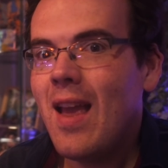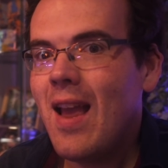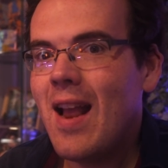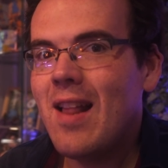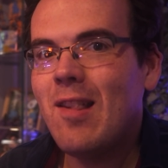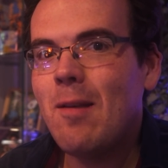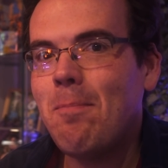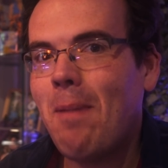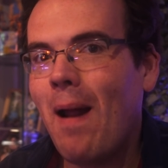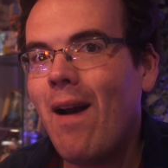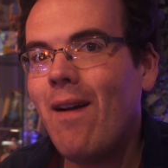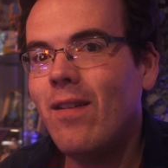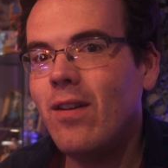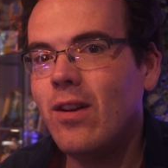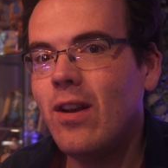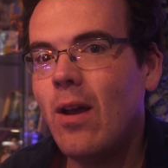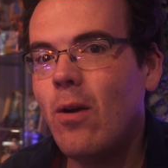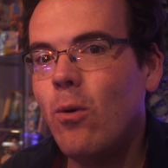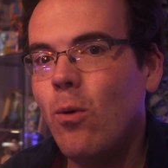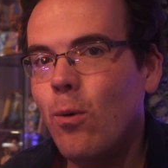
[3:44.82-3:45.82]
It's
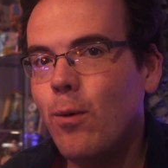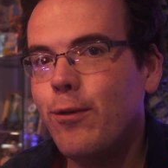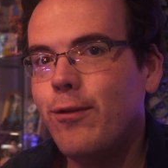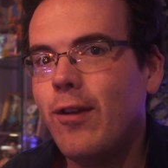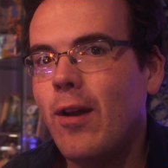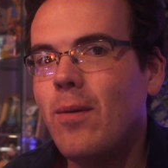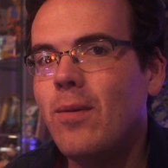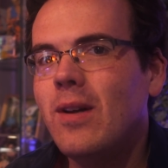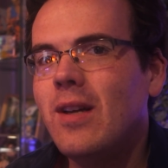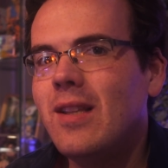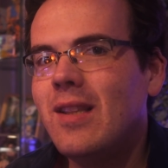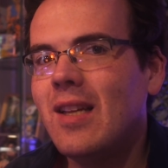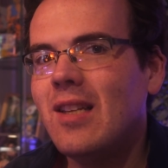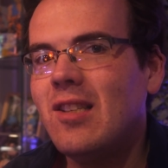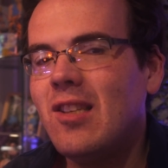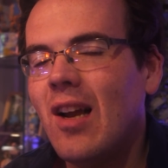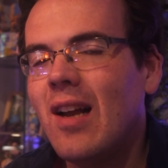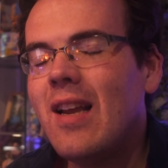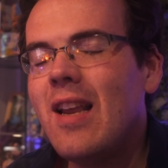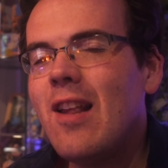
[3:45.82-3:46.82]
apparent, though, also,
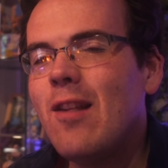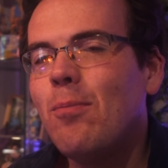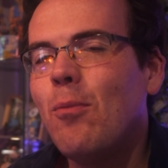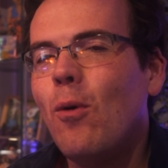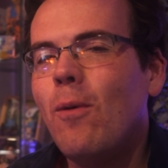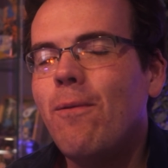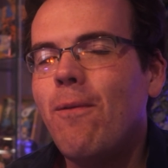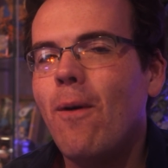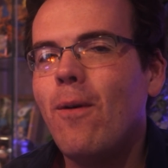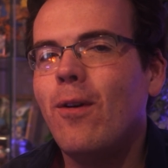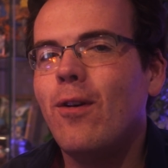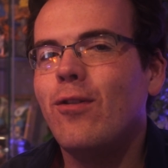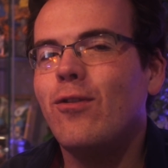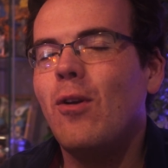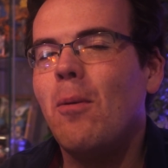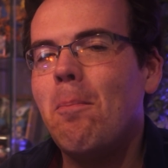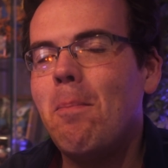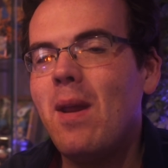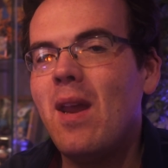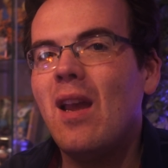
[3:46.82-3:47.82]
that Dai is more focused
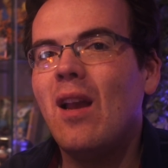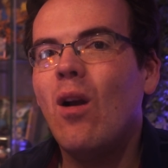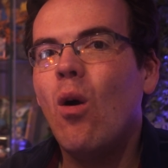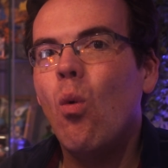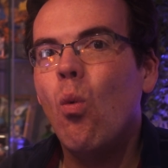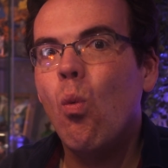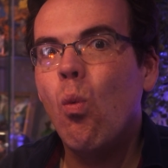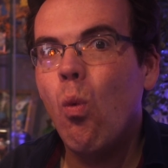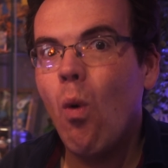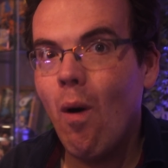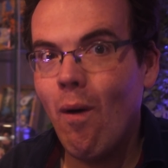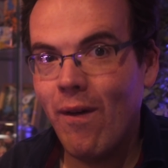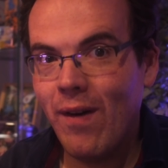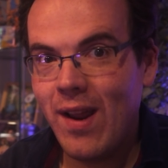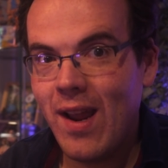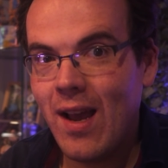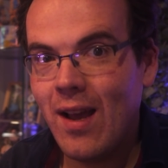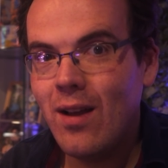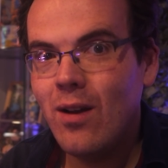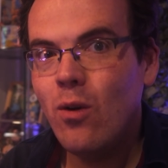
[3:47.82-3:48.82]
on being a
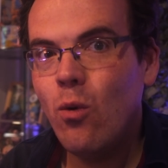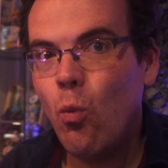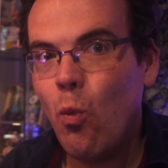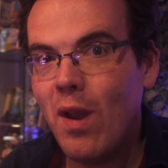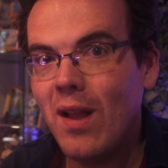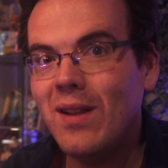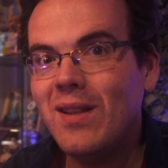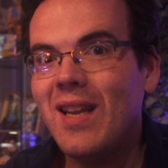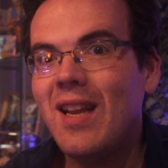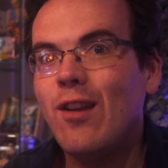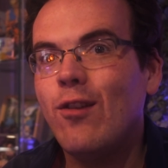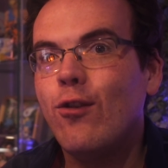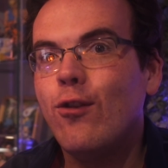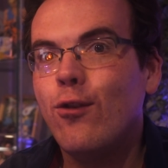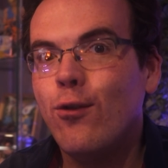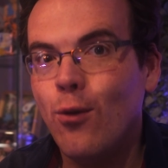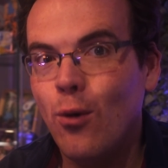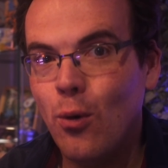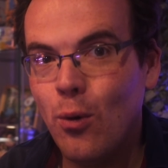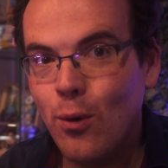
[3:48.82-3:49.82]
warrior, wielding
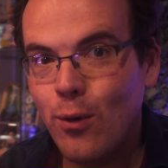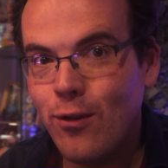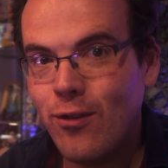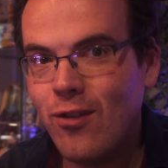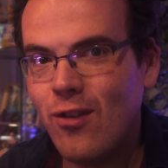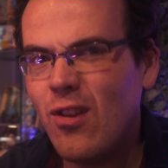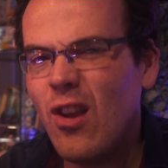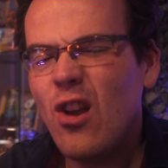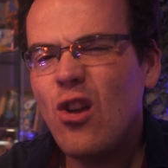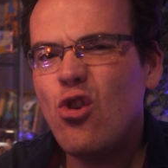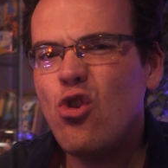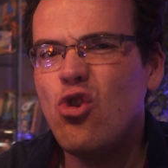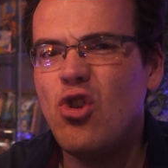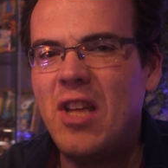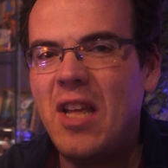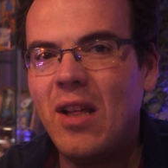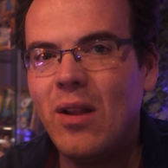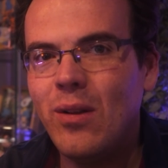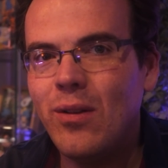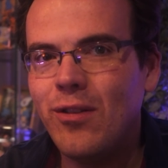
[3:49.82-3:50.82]
swords and
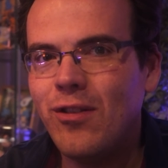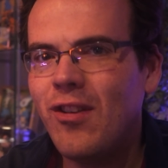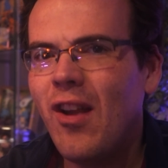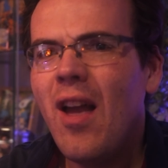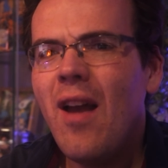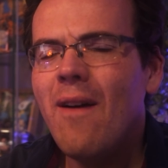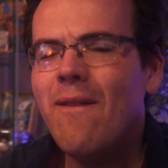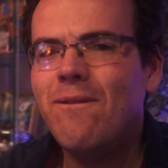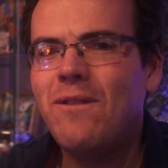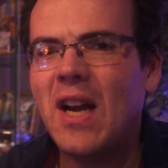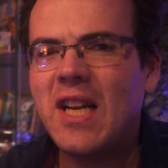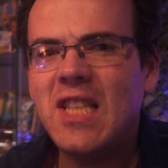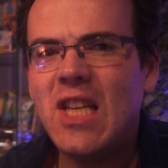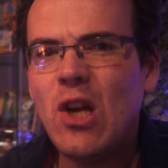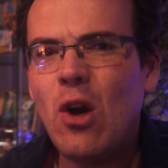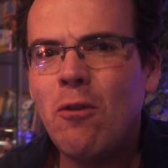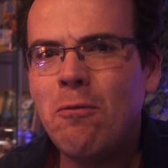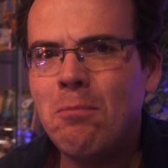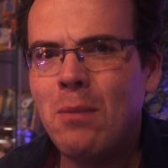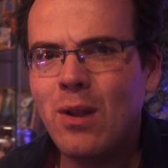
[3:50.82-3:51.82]
shields,
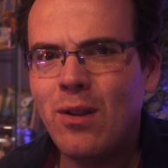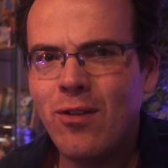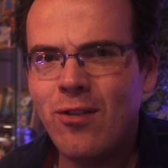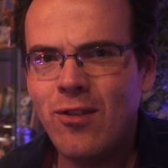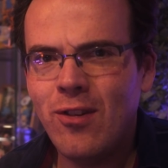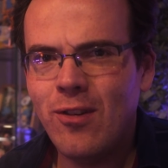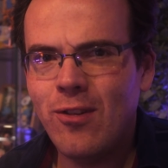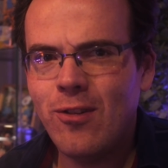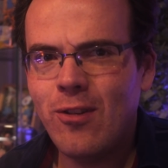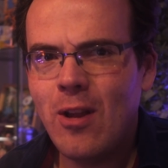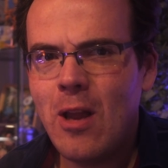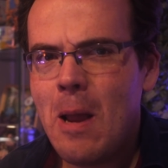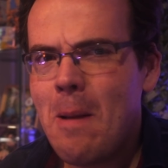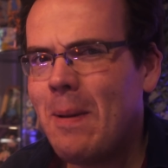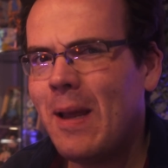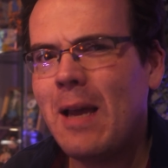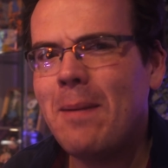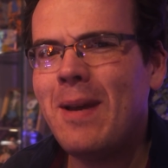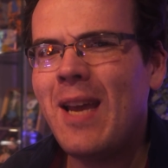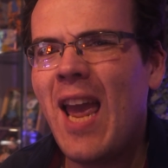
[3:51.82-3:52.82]
fighting off monsters,
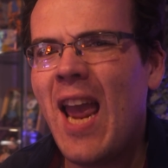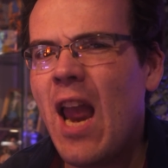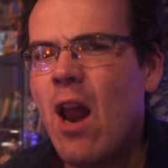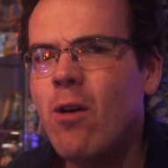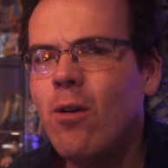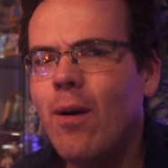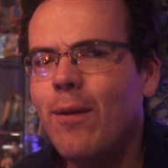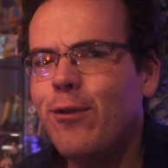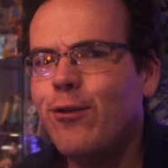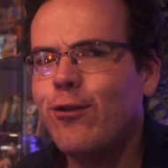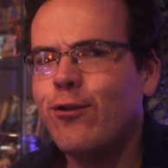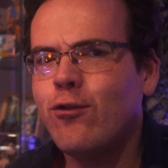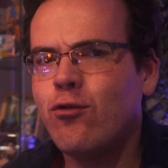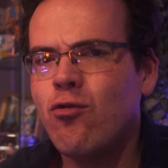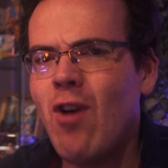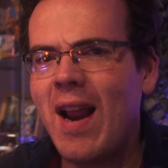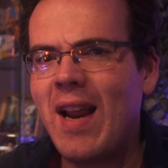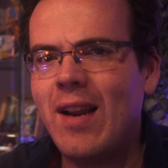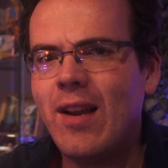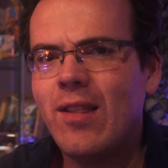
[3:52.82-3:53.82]
becoming a hero of
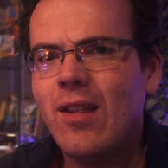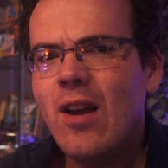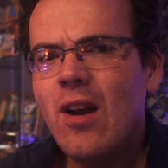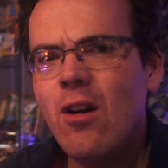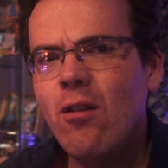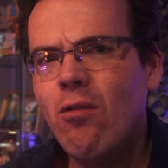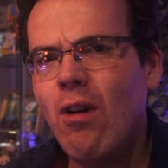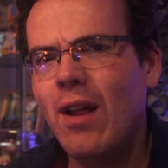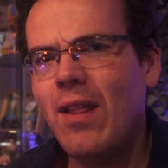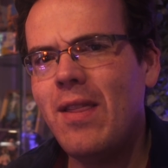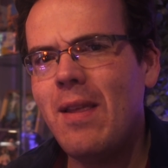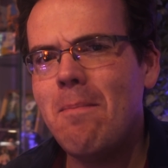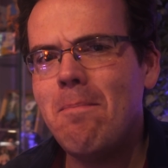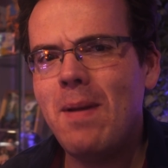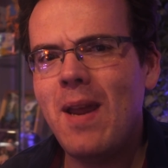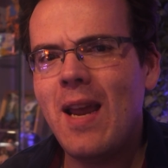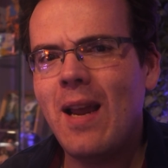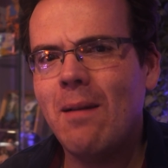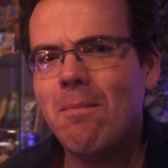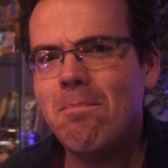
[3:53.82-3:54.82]
strength, rather than
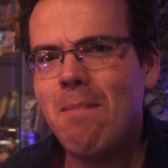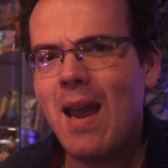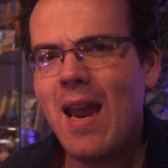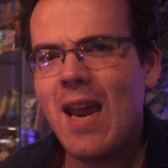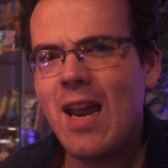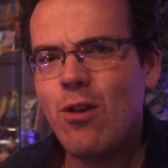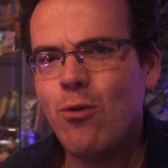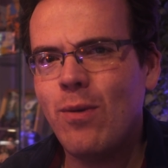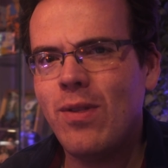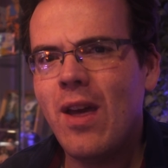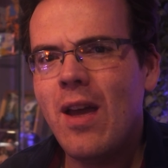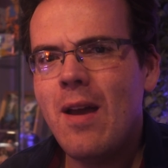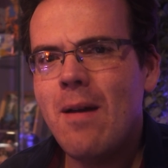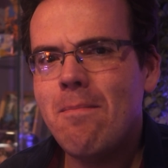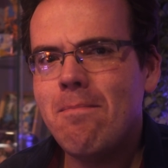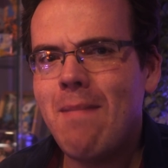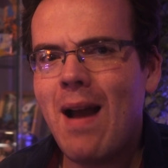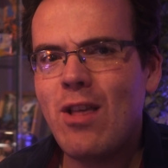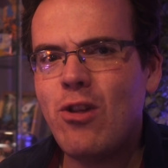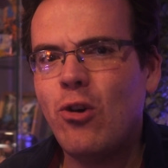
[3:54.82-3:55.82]
being a mage with
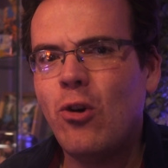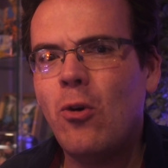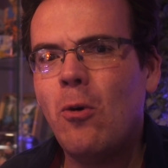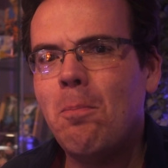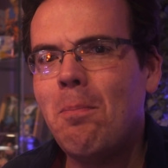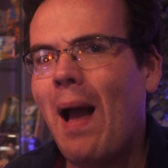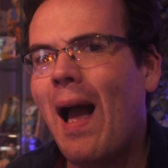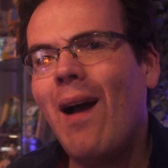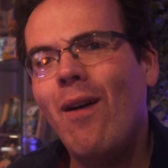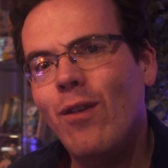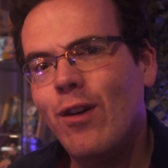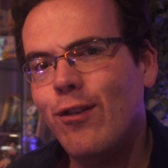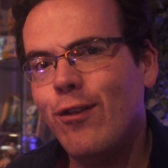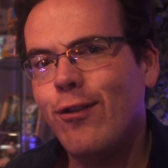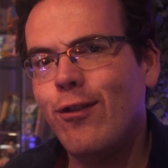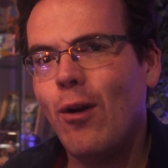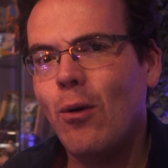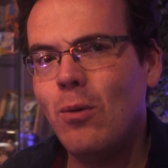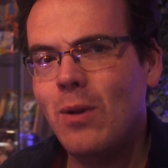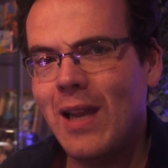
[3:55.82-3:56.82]
magical powers
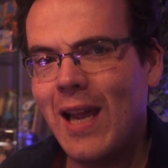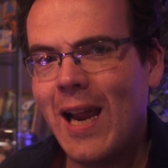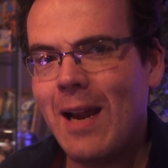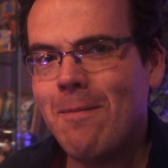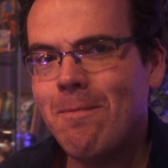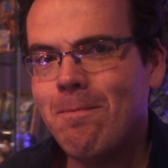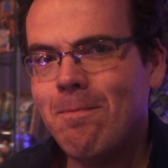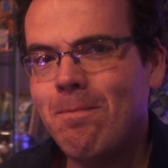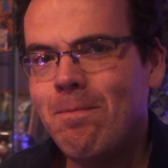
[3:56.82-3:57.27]
solely.